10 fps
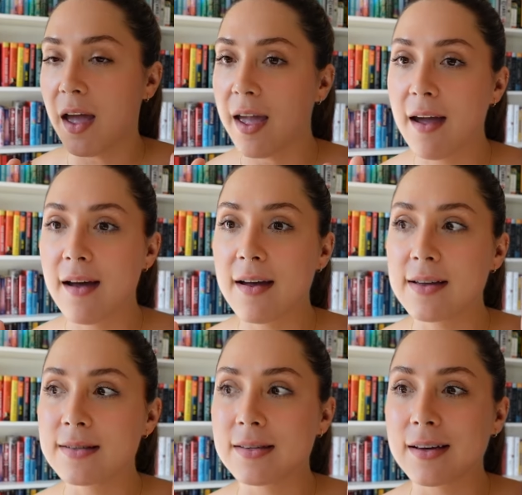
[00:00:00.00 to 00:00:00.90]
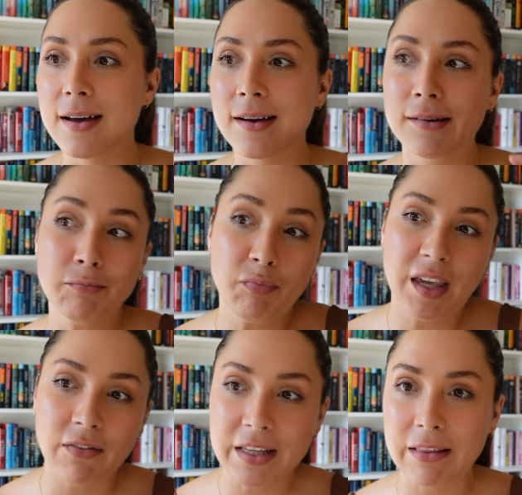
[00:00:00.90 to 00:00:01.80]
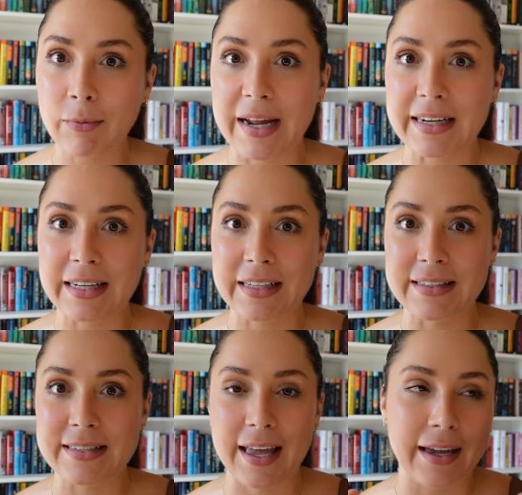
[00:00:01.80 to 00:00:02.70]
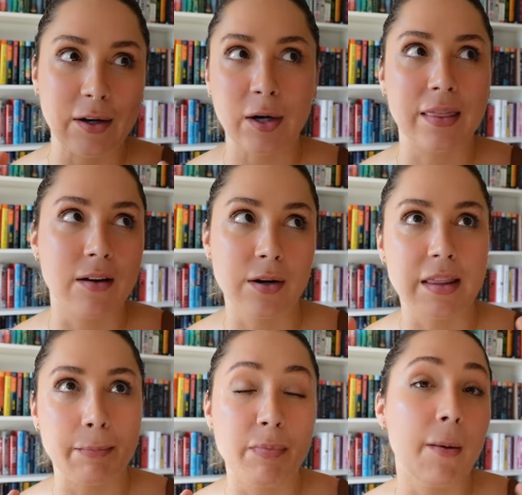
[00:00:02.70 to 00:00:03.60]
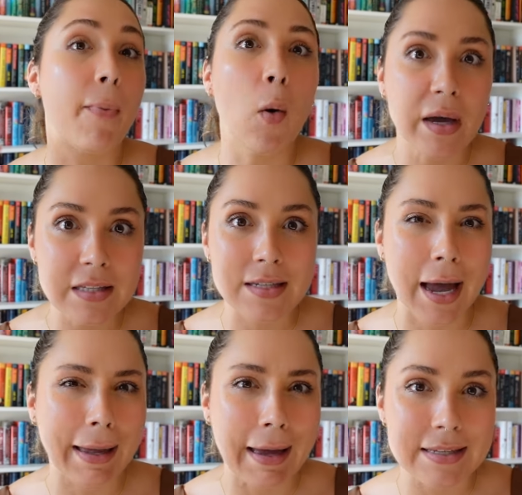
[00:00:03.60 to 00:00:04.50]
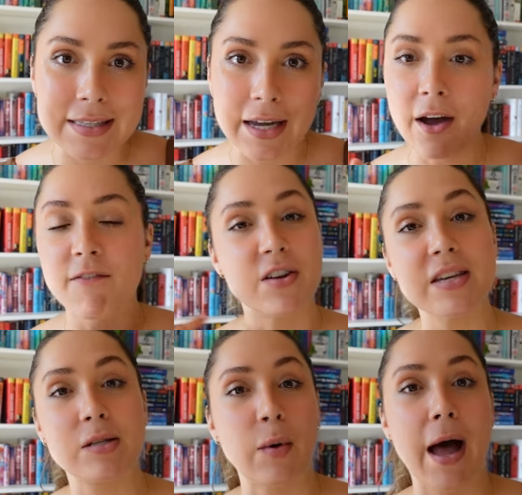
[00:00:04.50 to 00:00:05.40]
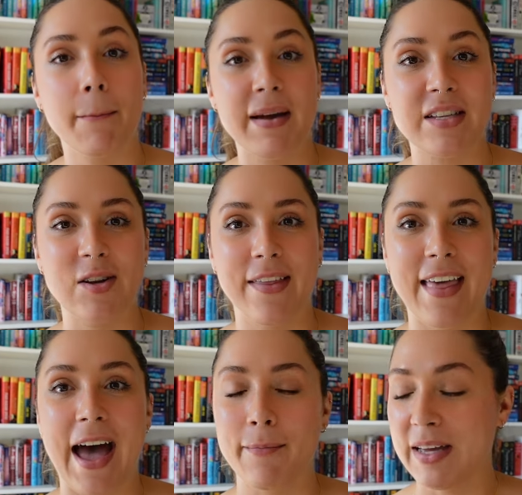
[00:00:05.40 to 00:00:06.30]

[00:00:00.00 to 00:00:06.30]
and giving the ratings, like, or the point, I guess, for this round based on that.